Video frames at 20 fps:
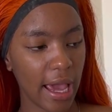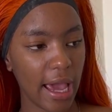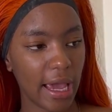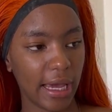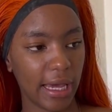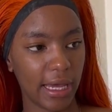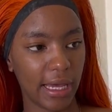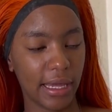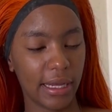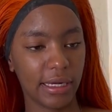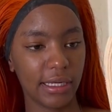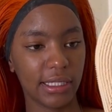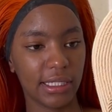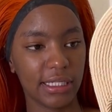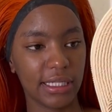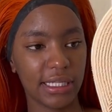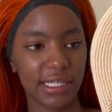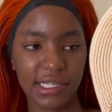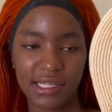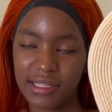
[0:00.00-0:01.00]
and
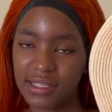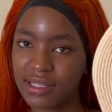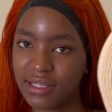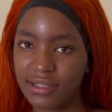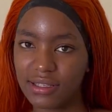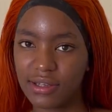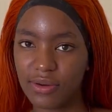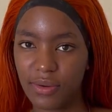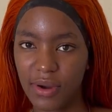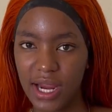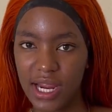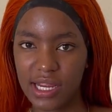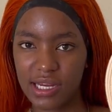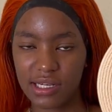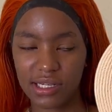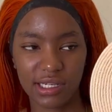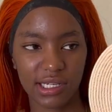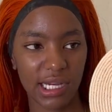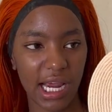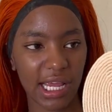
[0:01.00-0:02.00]
they're just 60
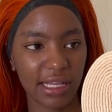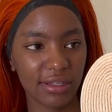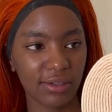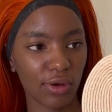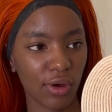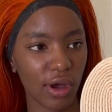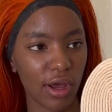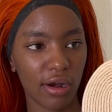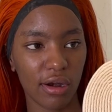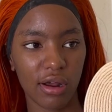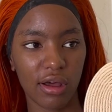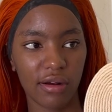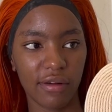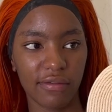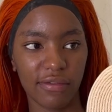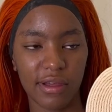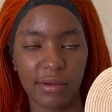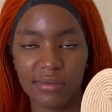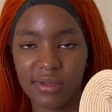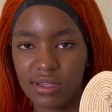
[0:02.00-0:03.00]
range i saw a lot of
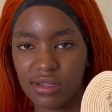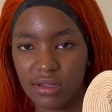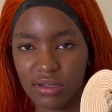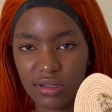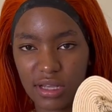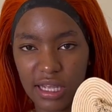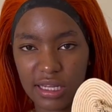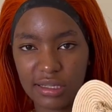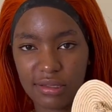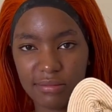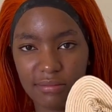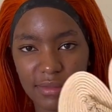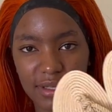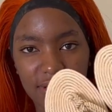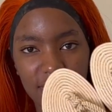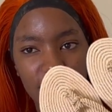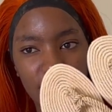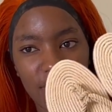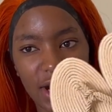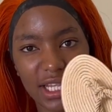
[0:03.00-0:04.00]
them still at
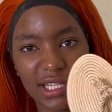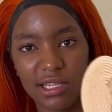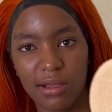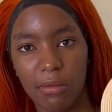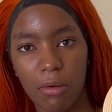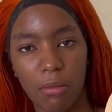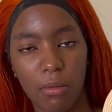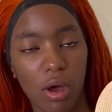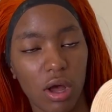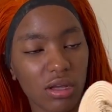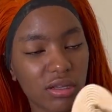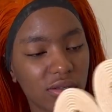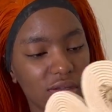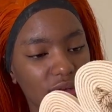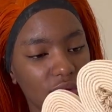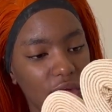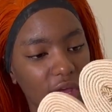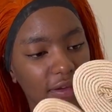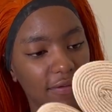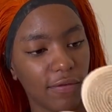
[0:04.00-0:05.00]
mr price in the mark so
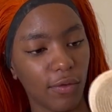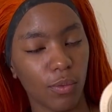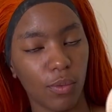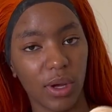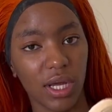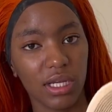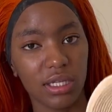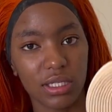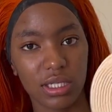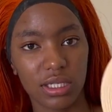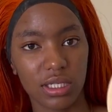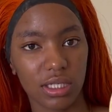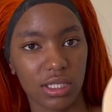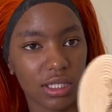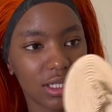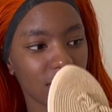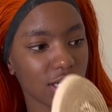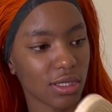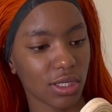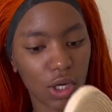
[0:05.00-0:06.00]
if you want
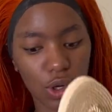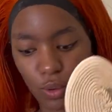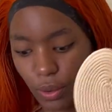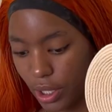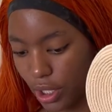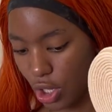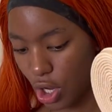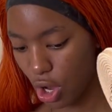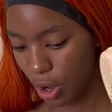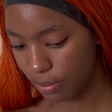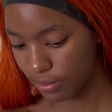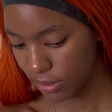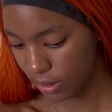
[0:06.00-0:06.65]
just go and cop